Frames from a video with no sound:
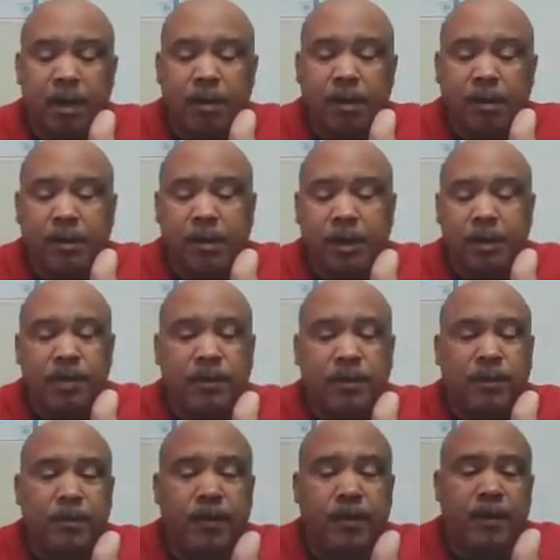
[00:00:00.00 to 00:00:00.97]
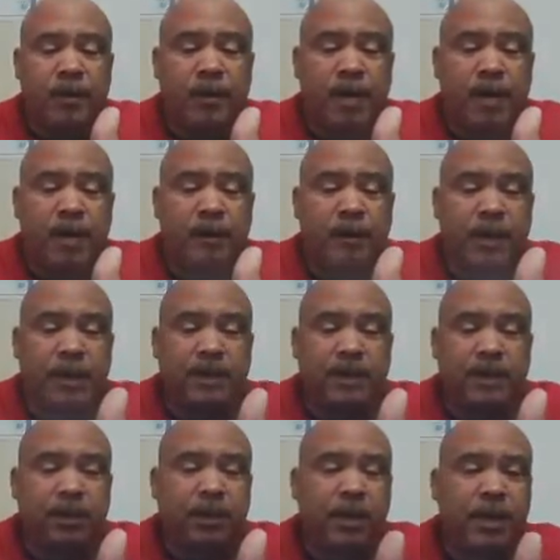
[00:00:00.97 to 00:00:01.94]
It's also .45
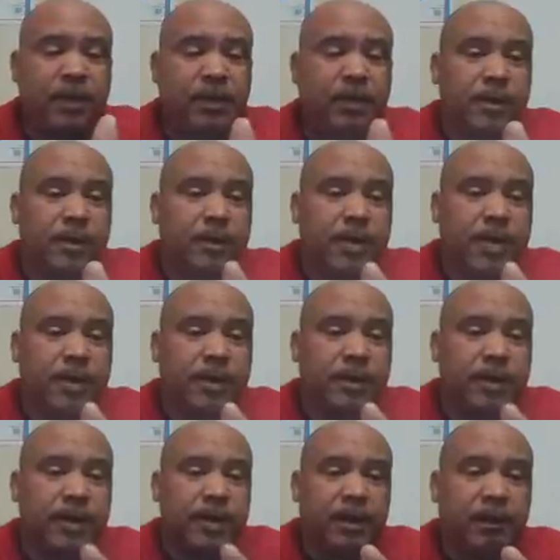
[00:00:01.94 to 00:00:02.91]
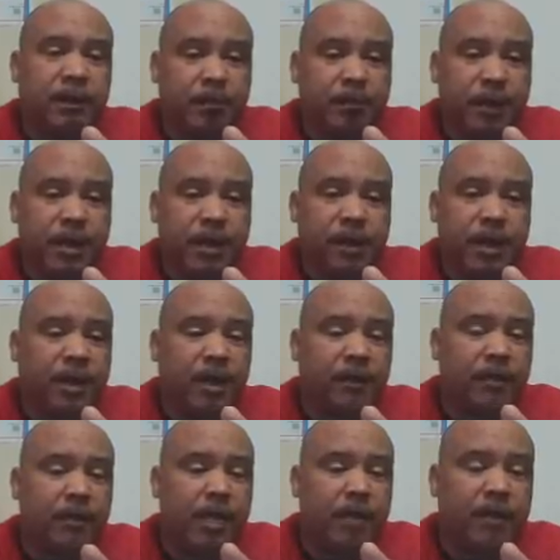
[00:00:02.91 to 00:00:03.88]
ACP, so that is a big,
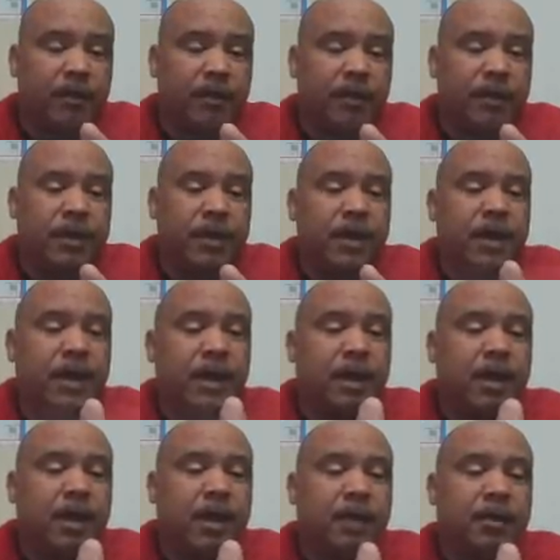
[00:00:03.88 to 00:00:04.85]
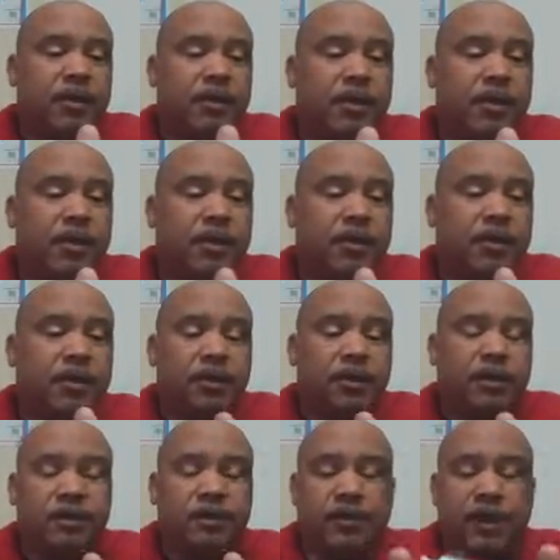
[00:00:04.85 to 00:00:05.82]
heavy round. So
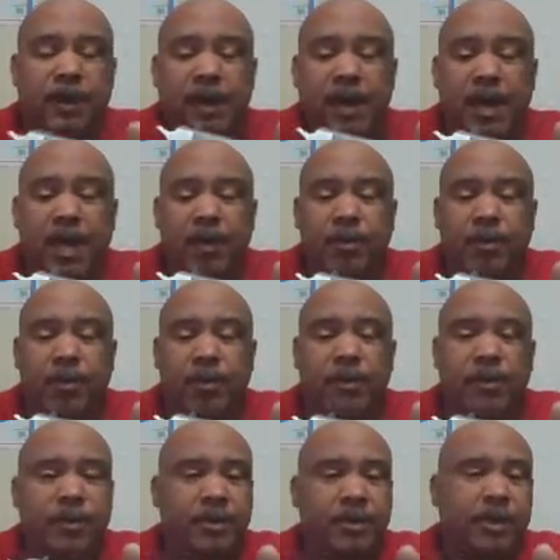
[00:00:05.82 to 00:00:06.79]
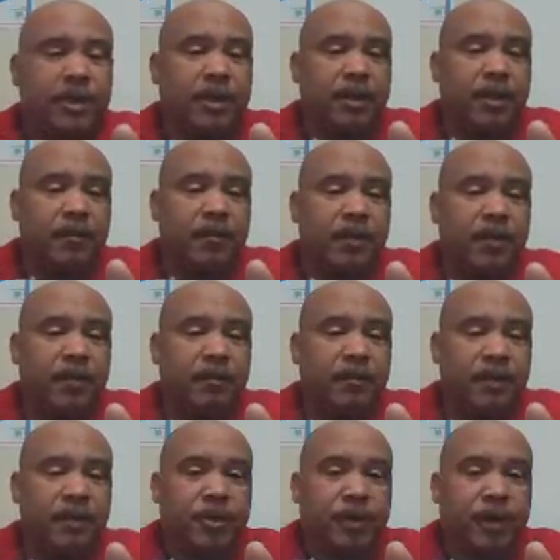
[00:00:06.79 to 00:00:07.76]
ammunition is kind of limited on
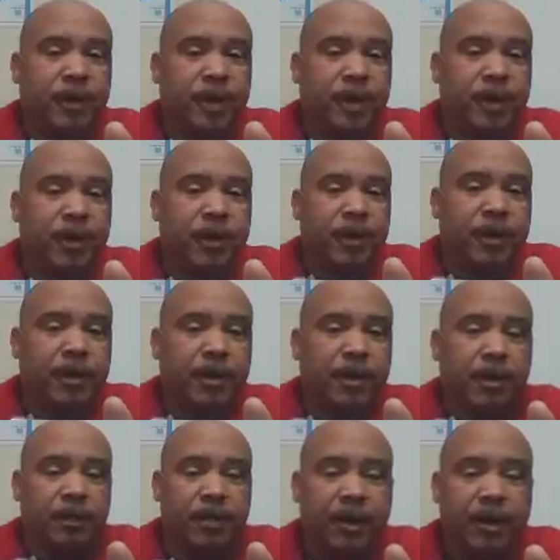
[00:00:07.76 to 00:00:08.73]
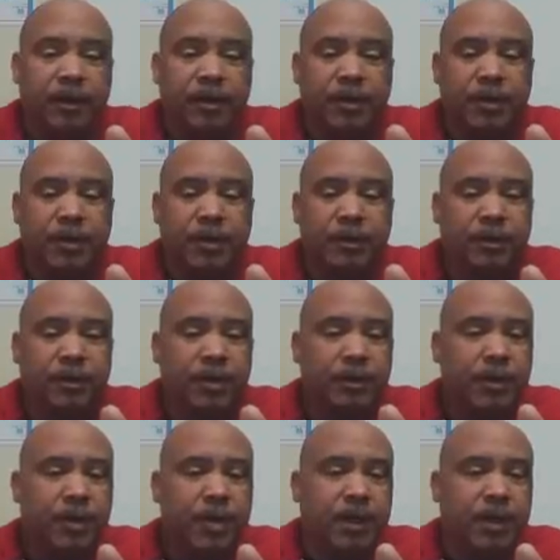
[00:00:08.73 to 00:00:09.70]
what you can carry compared to
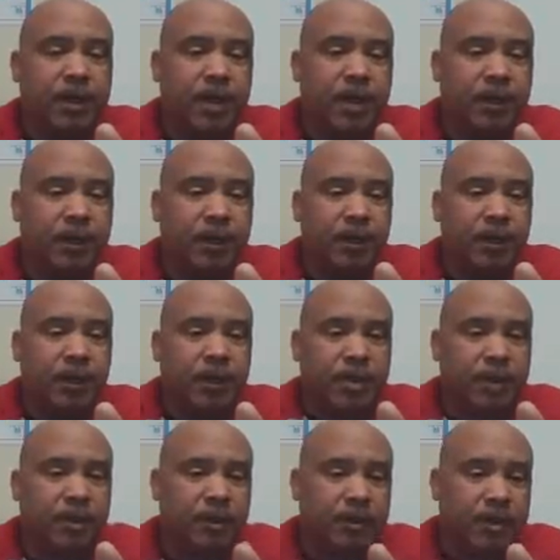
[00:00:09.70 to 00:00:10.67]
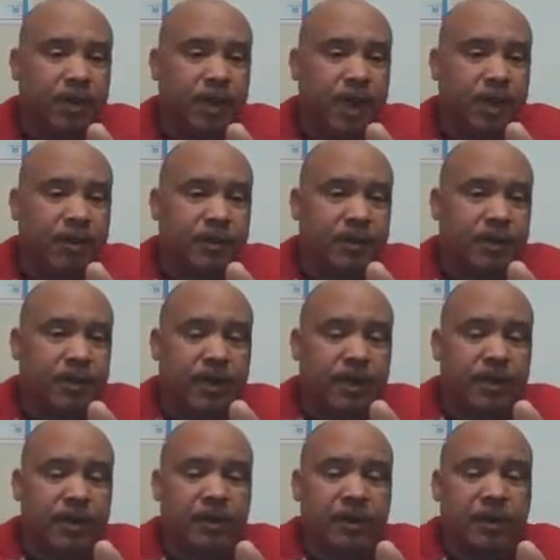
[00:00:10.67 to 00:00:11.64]
many 9mm double stacks,
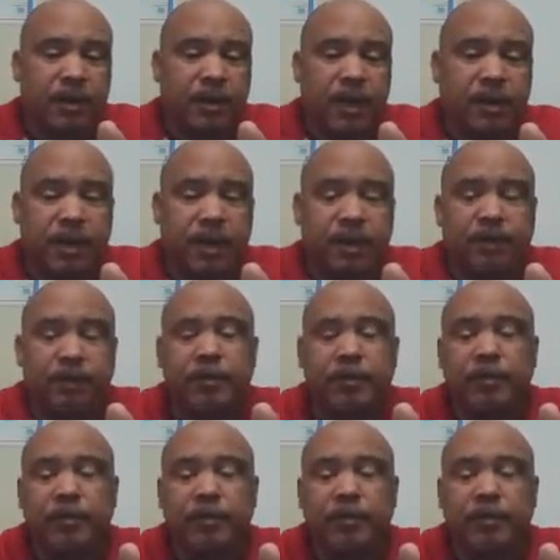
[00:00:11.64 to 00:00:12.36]
things along that line.